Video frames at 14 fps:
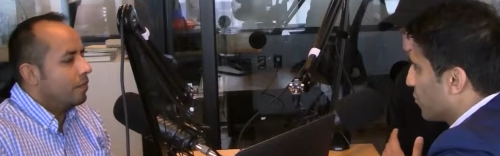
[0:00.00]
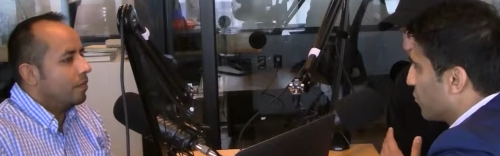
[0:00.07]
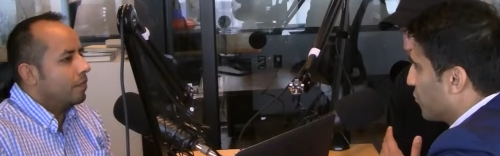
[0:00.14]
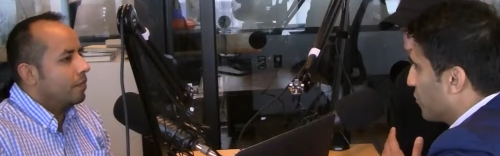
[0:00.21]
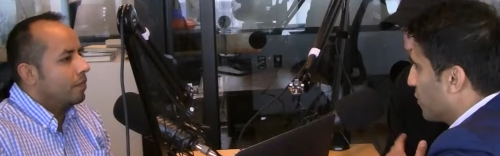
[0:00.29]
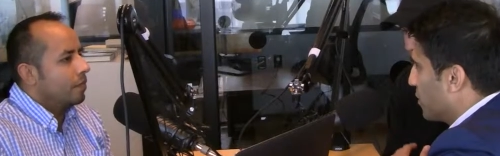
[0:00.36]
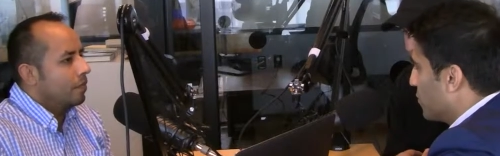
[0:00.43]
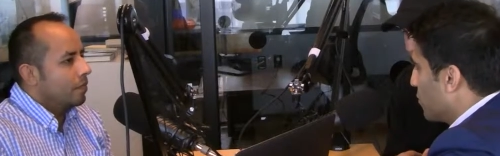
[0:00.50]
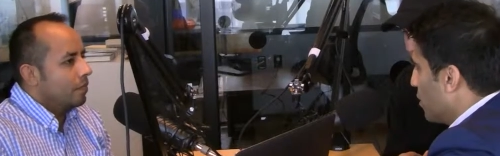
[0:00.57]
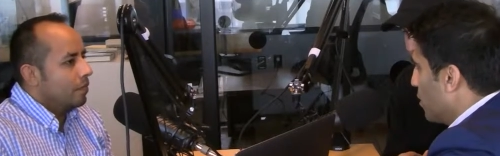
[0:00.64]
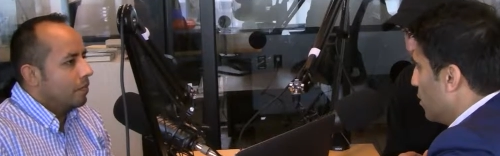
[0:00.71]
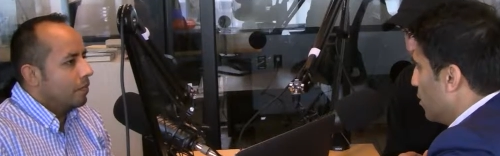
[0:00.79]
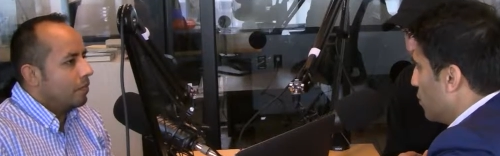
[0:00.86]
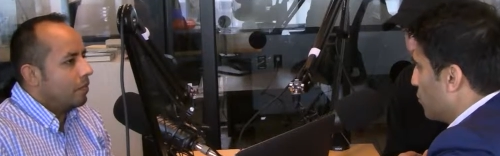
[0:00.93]
Speaker 1: some civilians,
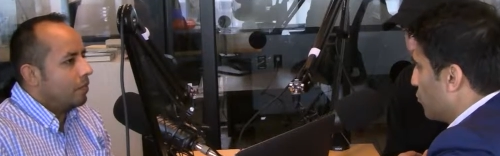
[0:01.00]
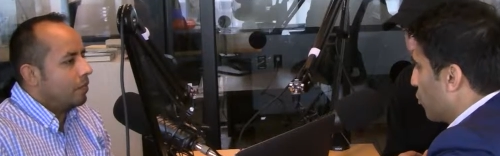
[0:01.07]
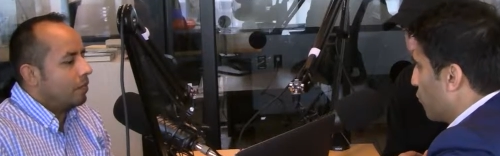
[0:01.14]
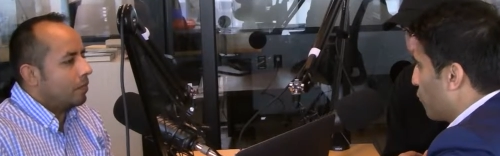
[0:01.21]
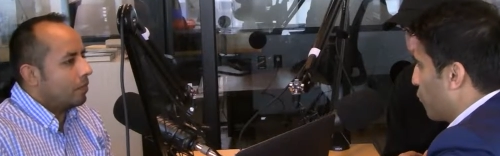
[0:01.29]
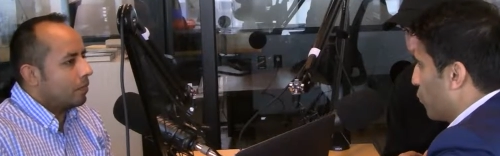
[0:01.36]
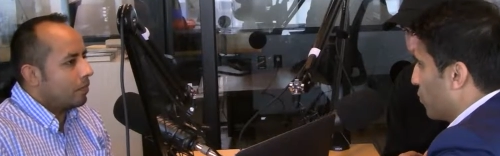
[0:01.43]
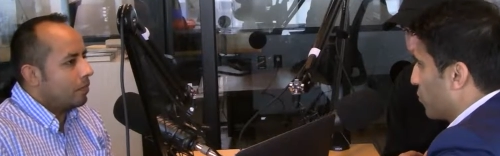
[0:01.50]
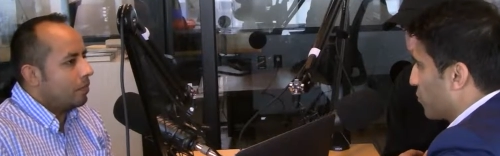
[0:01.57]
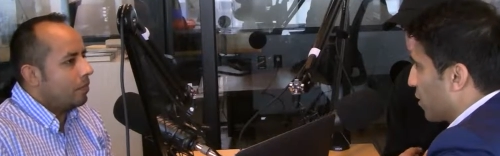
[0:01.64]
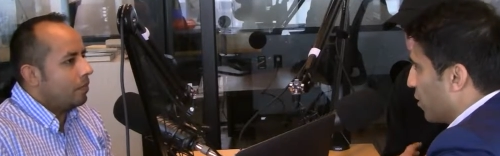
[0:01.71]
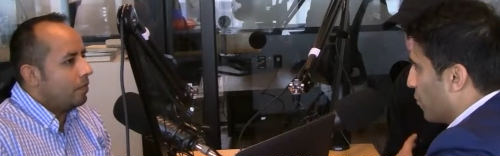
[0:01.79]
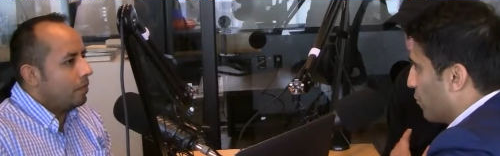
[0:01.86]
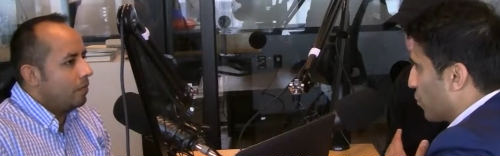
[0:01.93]
Assault Forward
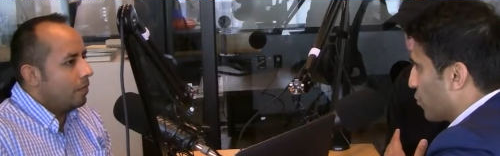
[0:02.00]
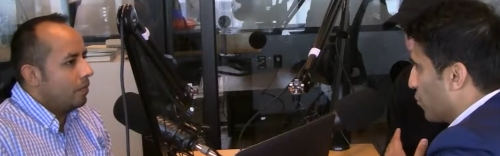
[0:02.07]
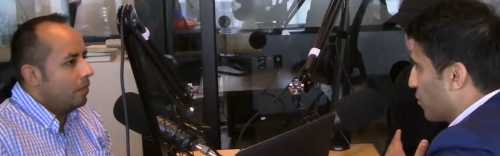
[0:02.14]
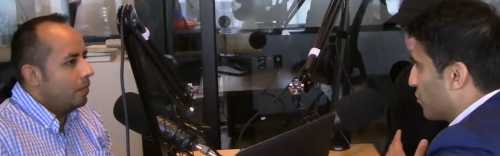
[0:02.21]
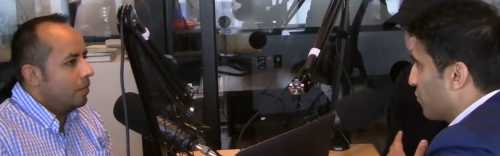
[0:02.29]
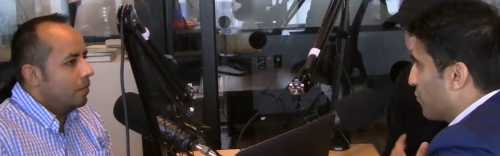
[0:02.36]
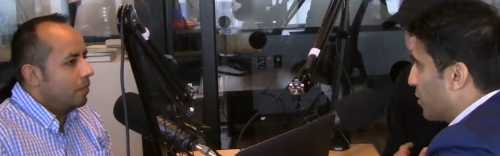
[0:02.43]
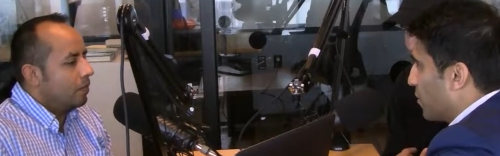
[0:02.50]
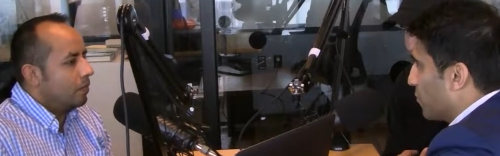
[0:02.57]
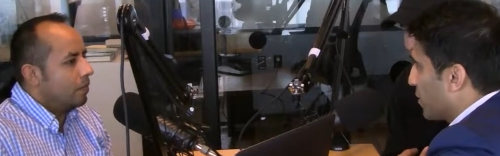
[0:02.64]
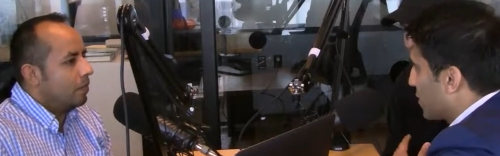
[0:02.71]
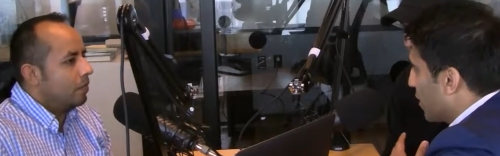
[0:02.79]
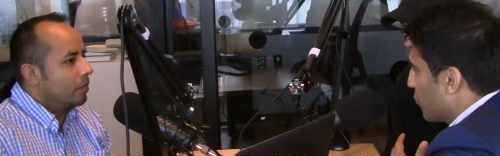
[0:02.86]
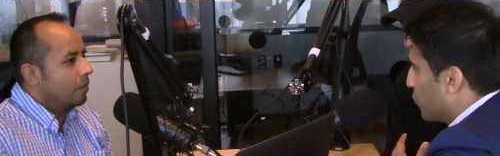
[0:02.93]
is kind of an aggressive
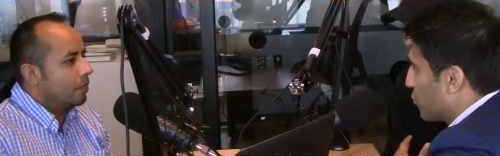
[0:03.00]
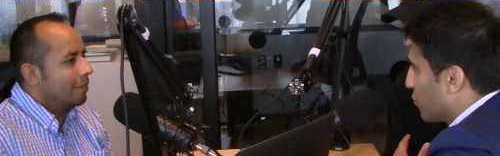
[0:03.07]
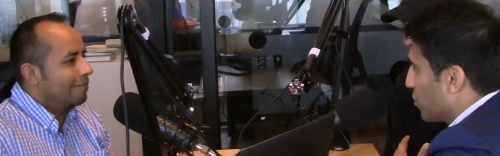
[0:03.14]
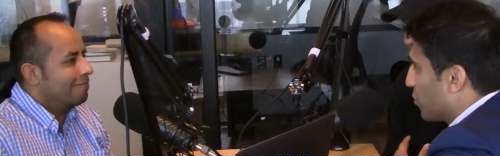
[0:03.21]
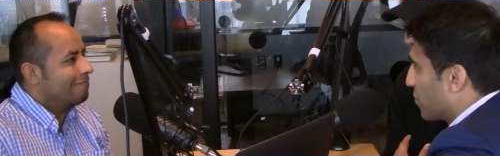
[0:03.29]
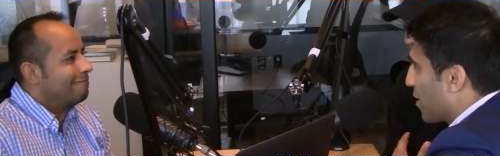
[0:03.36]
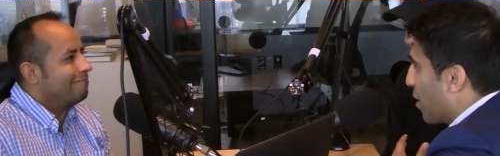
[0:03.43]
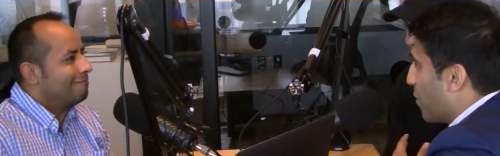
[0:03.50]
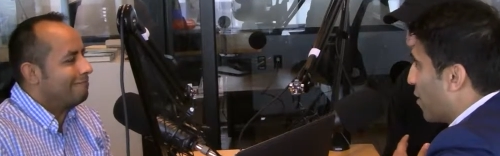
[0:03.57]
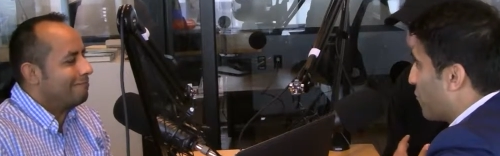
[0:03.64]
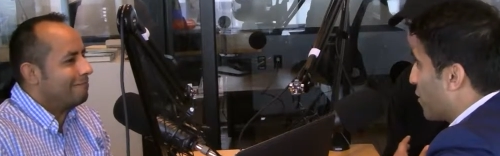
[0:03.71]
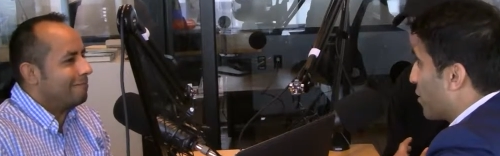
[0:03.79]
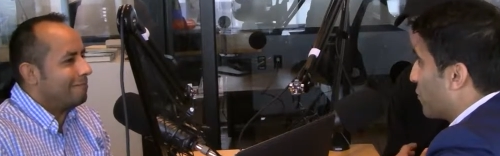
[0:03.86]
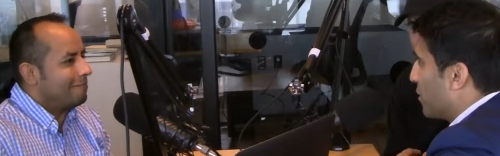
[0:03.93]
name. But like, yeah, we're still
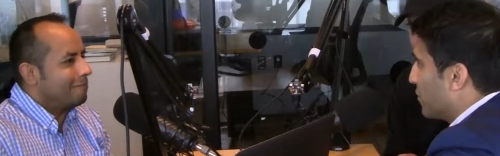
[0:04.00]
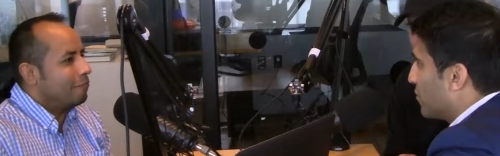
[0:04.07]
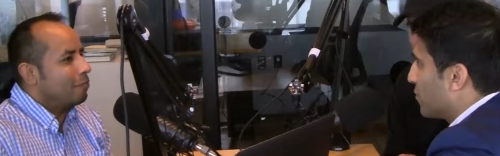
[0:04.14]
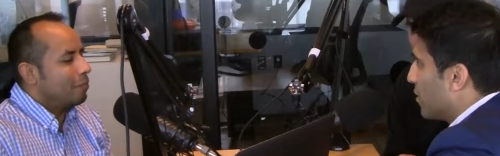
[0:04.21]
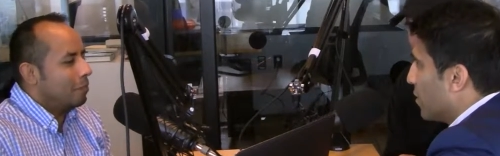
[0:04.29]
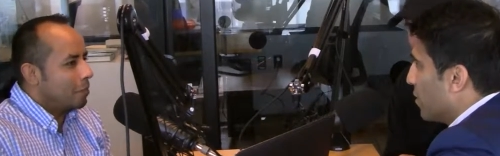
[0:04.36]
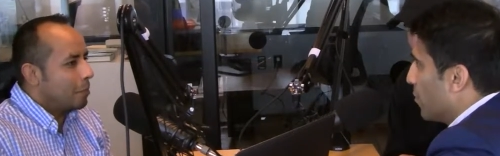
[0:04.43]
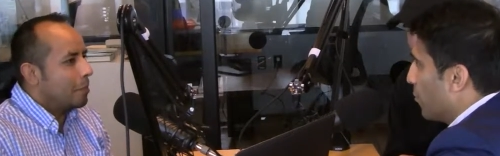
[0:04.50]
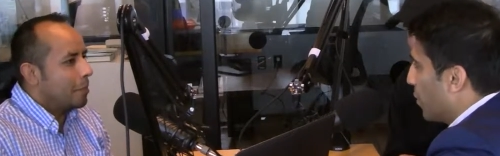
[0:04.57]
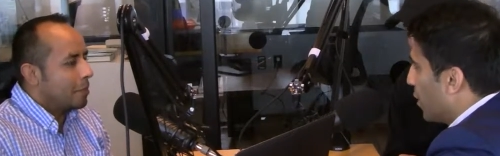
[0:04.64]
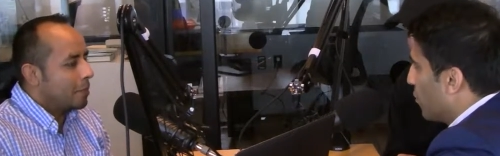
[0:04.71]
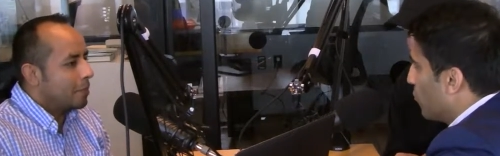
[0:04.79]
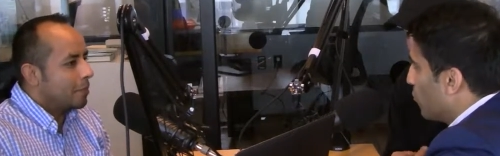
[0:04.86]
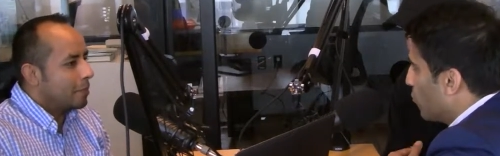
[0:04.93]
combat veterans.
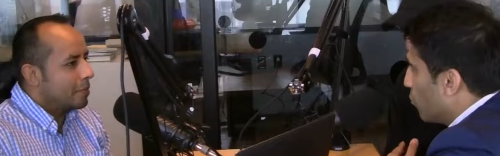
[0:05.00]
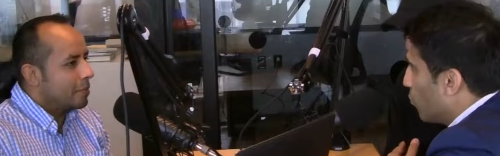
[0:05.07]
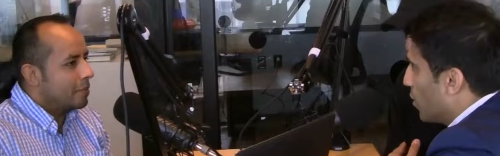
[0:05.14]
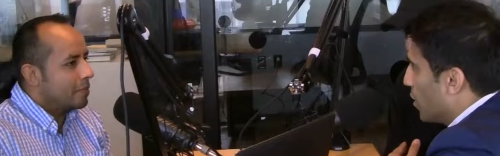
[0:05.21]
But